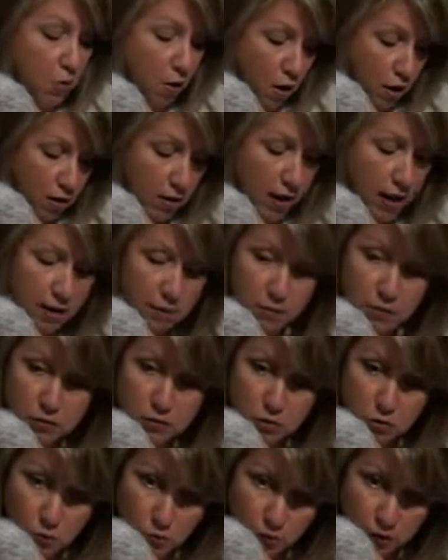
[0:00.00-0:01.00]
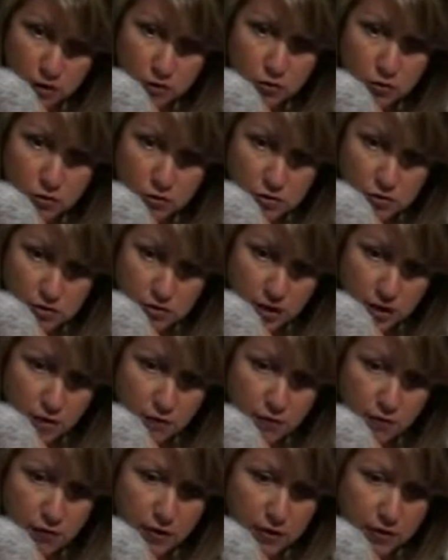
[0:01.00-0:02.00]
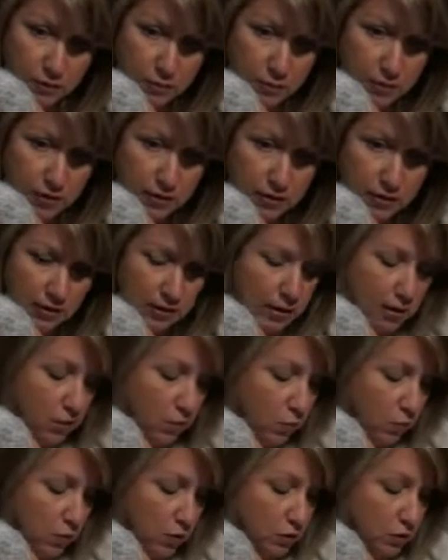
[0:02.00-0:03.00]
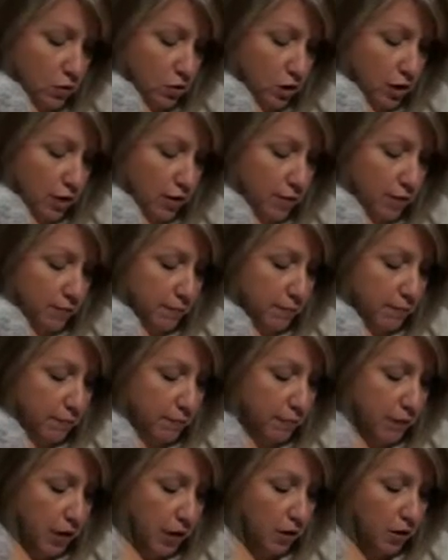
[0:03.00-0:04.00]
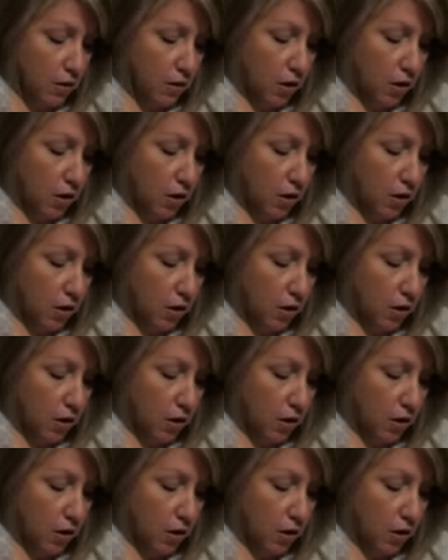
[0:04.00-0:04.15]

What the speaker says: but you are able to wheel yourself independently in the wheelchair?